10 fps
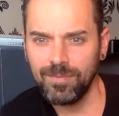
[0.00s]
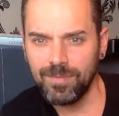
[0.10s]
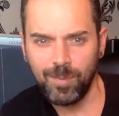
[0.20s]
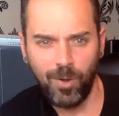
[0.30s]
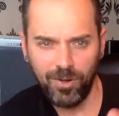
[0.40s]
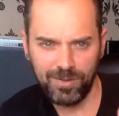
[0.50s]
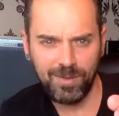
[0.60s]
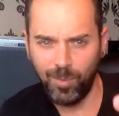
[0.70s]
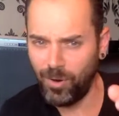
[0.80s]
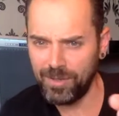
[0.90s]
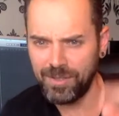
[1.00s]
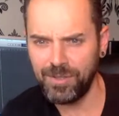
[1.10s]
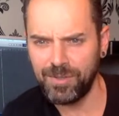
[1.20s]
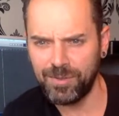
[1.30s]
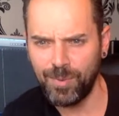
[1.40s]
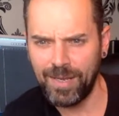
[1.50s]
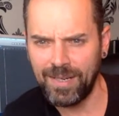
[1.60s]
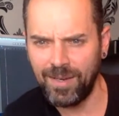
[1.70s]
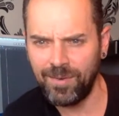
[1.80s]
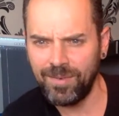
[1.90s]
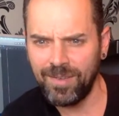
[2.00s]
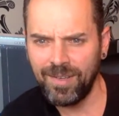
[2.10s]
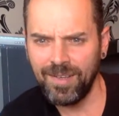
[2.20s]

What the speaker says: The ball is yours right now.